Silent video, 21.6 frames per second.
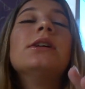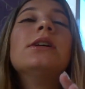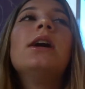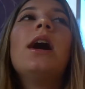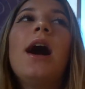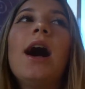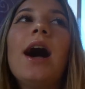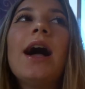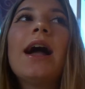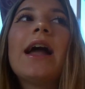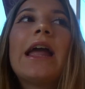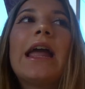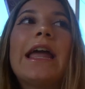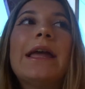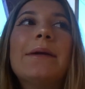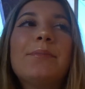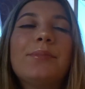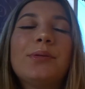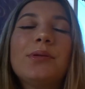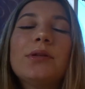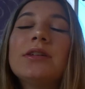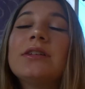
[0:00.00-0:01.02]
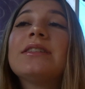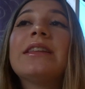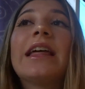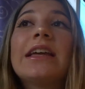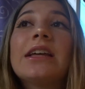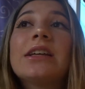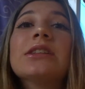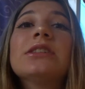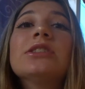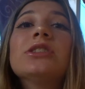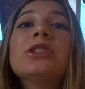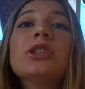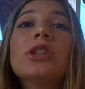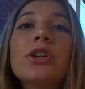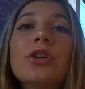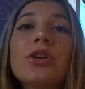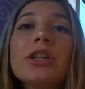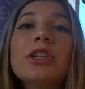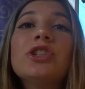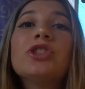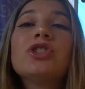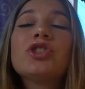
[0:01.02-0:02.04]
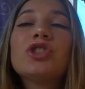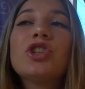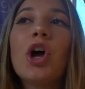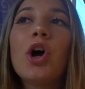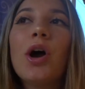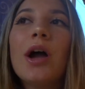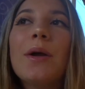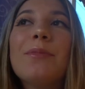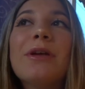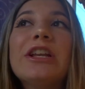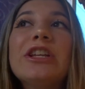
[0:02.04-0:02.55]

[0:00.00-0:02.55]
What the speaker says: hype. Like, literally so hype.